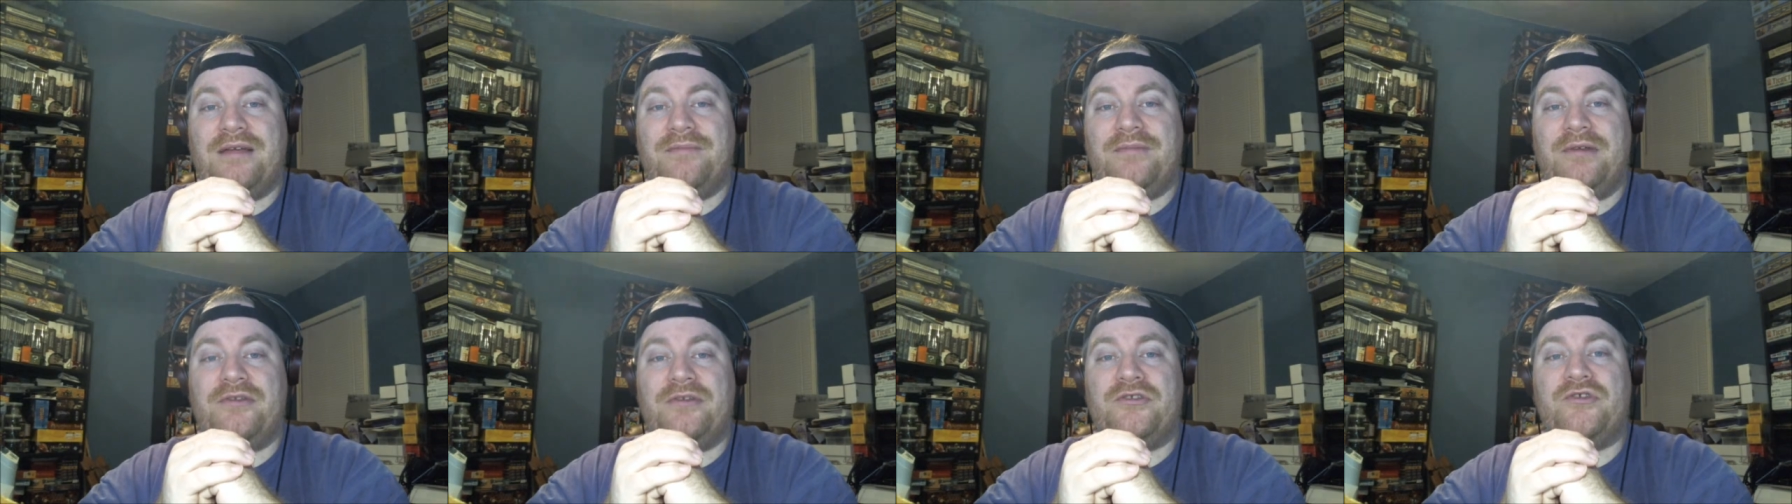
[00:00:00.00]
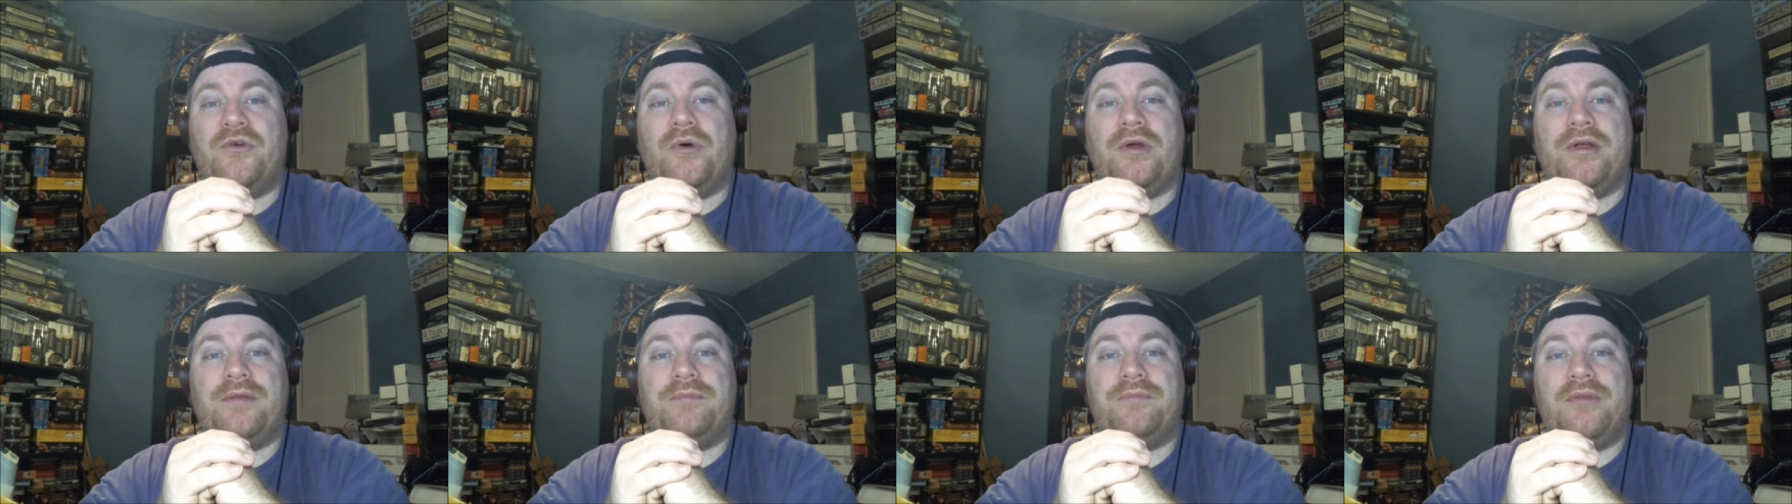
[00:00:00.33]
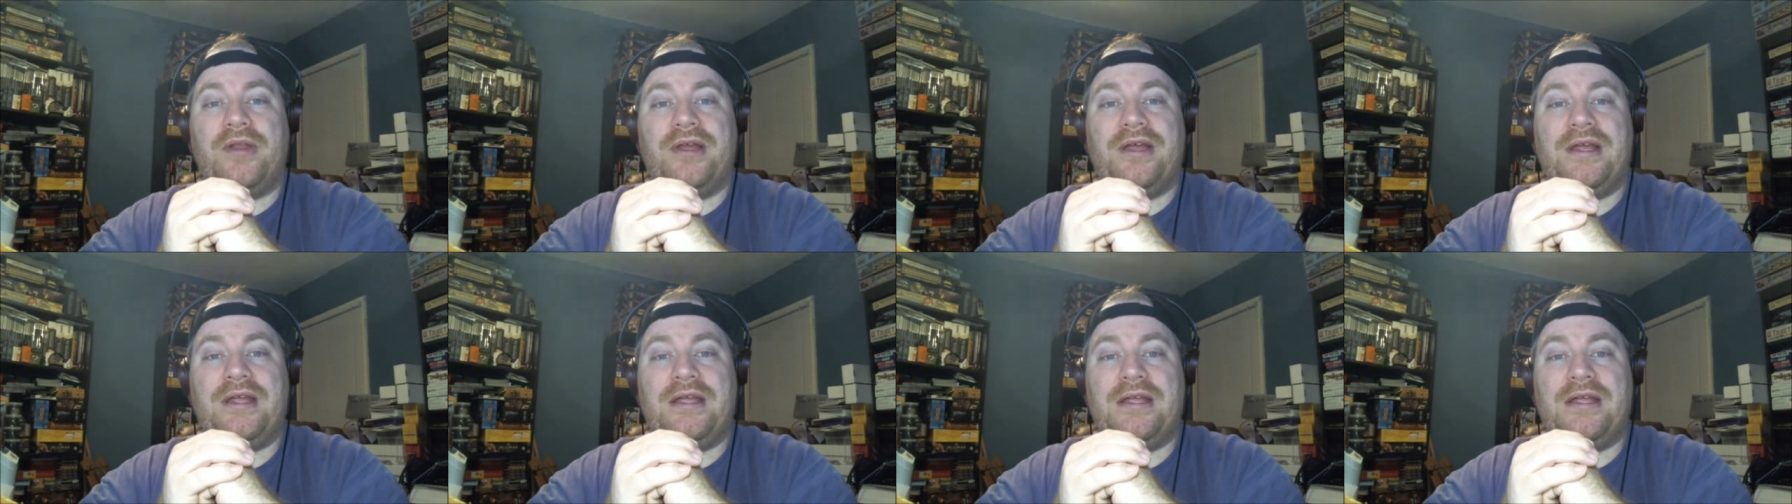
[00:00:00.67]
enjoy
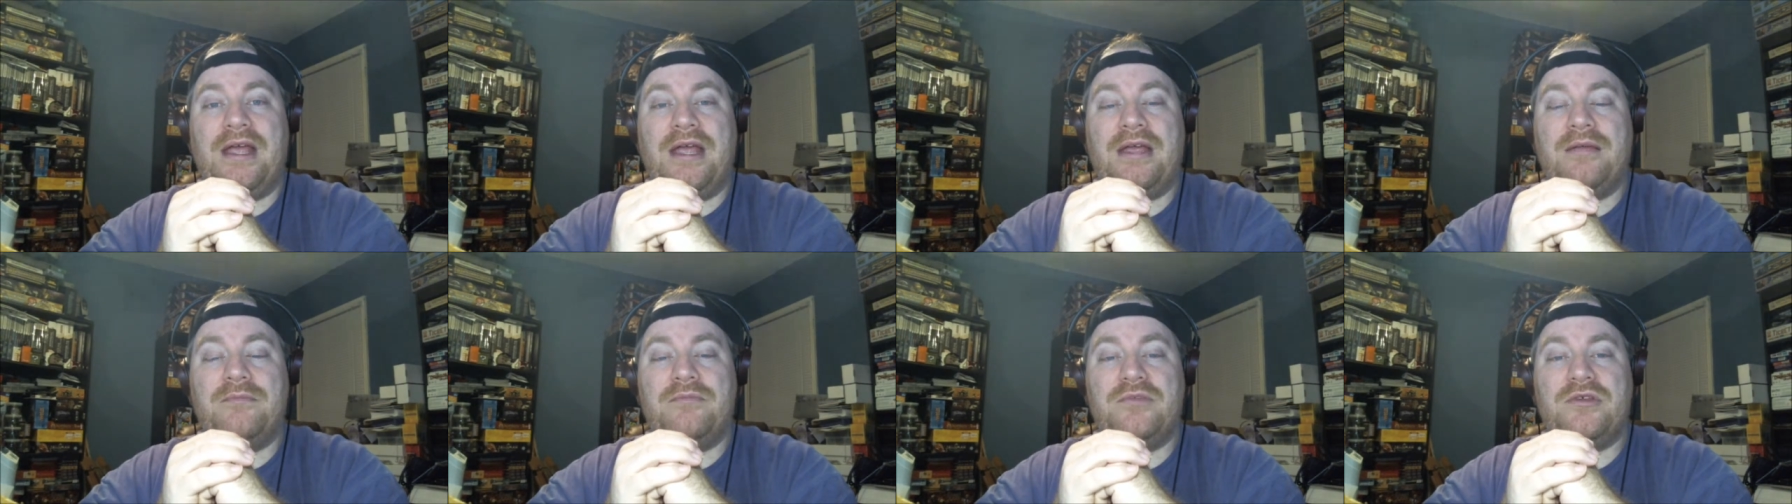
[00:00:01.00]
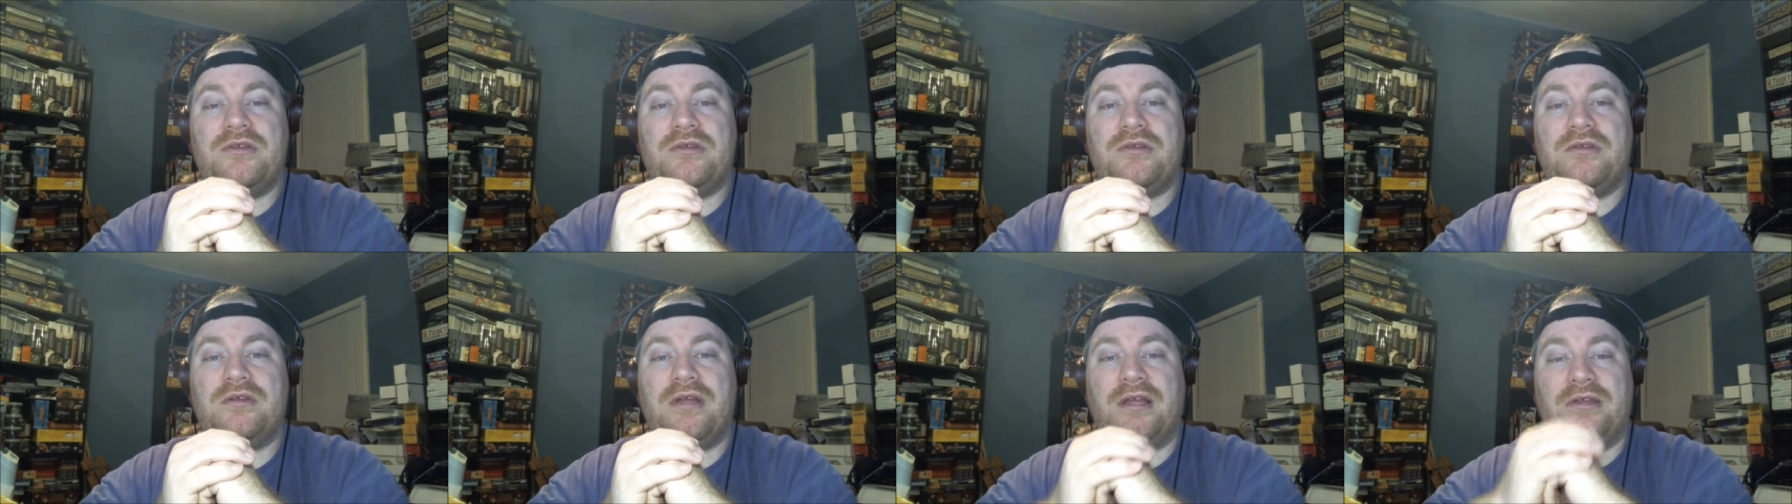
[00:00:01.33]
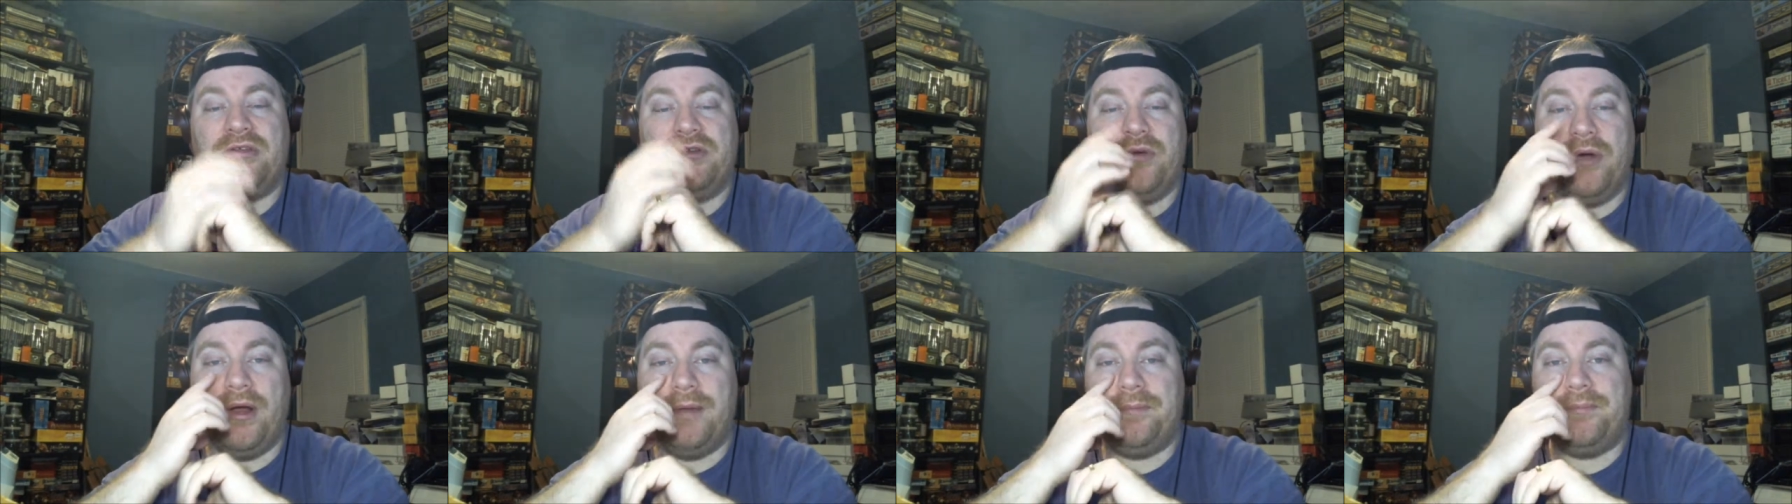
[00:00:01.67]
playing games.
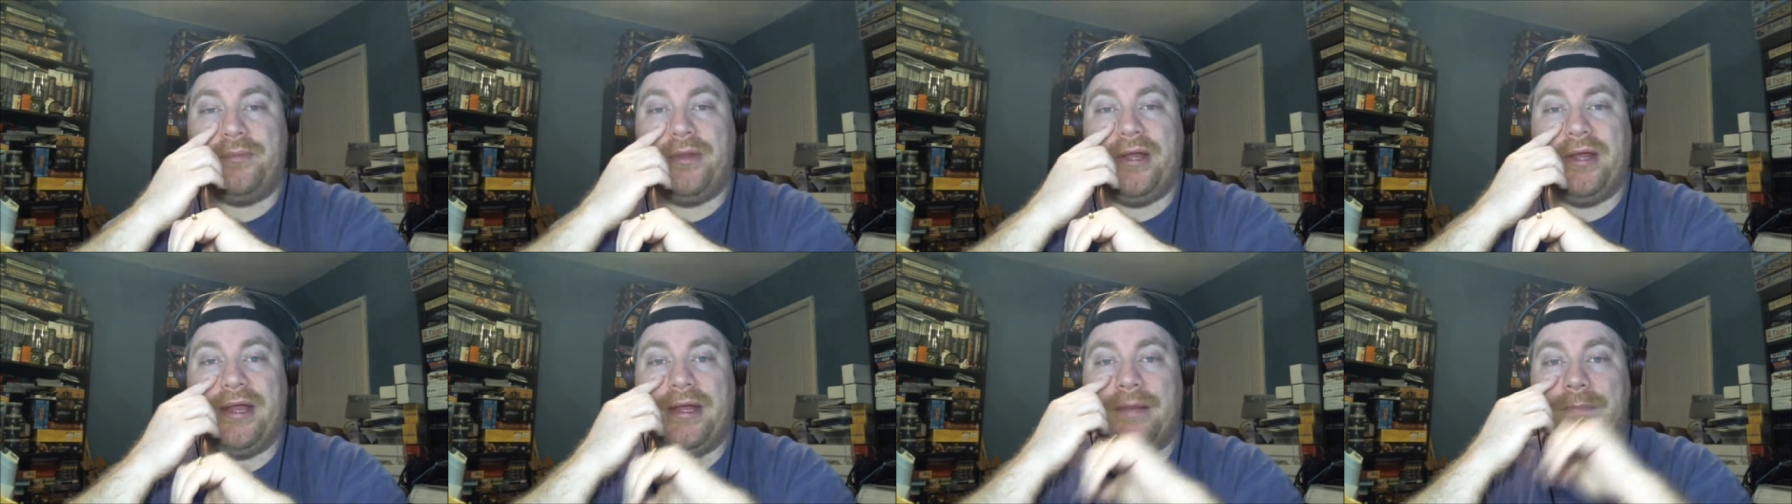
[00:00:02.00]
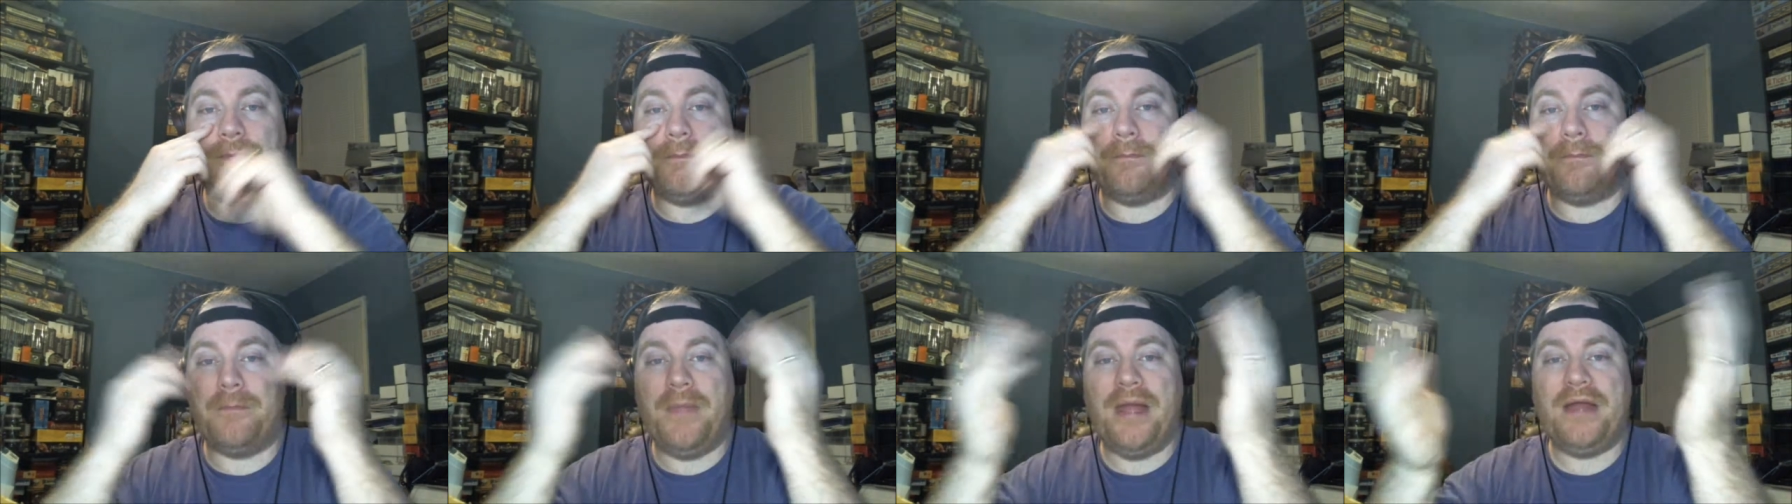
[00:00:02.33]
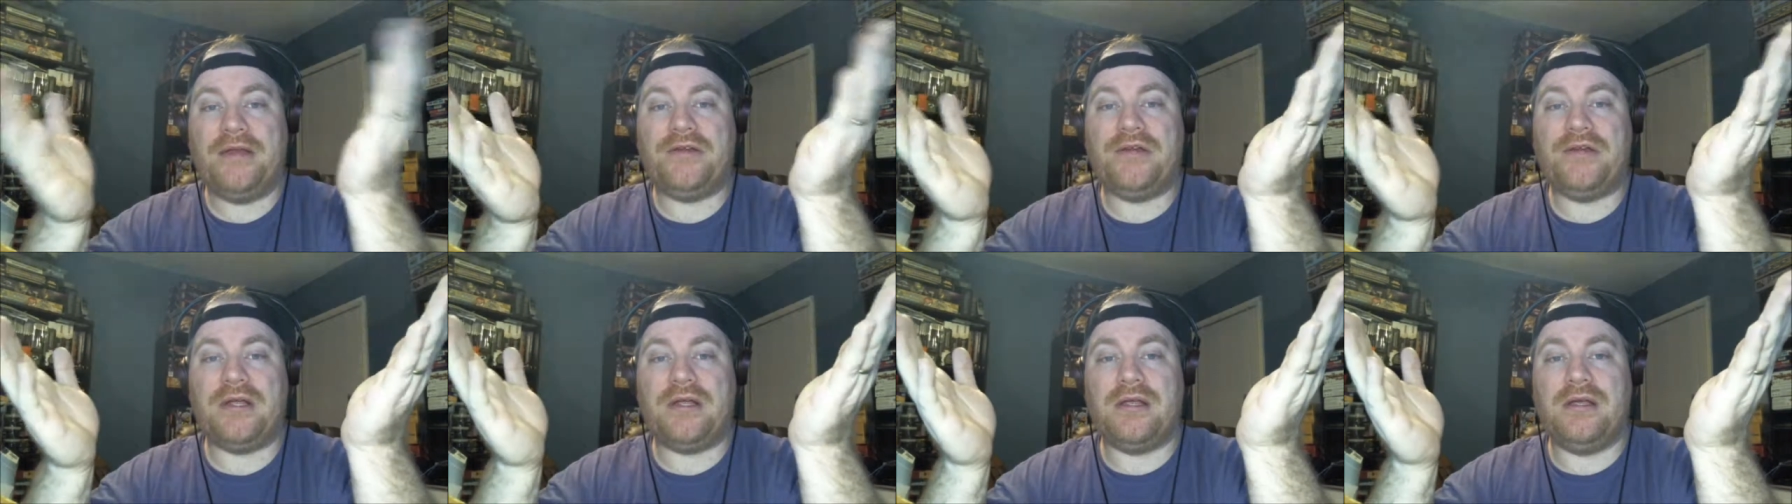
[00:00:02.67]
Enjoy playing
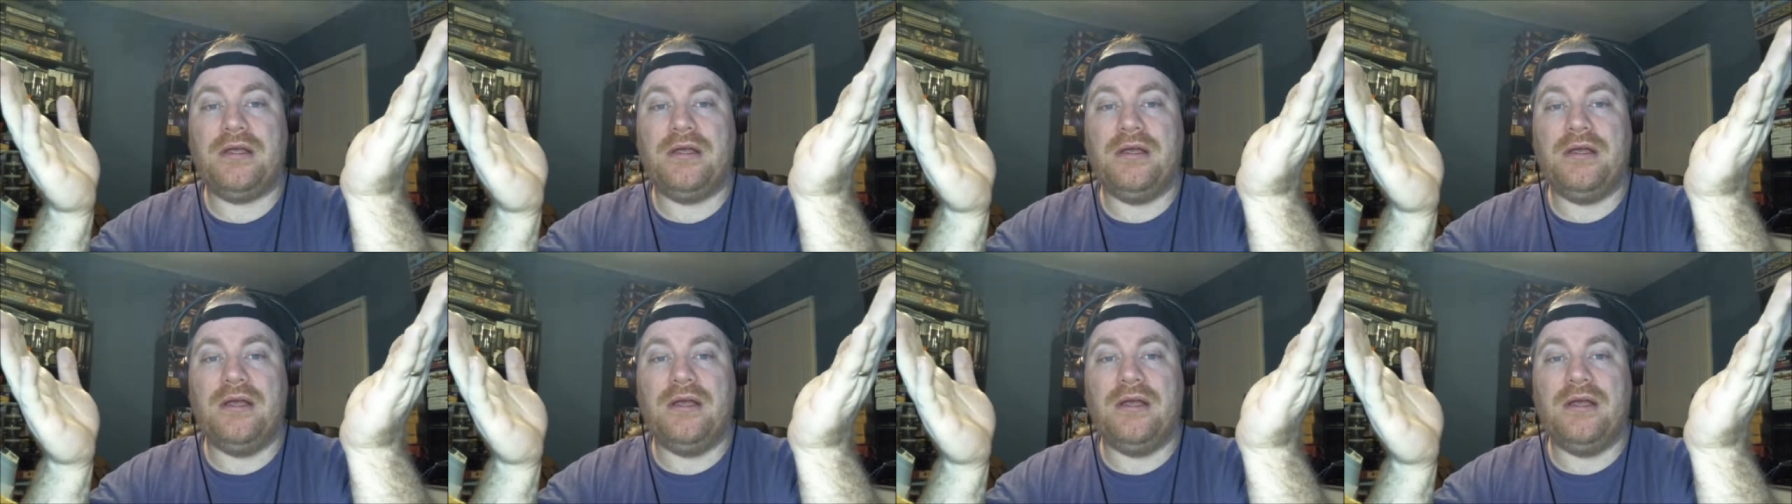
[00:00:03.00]
Magic.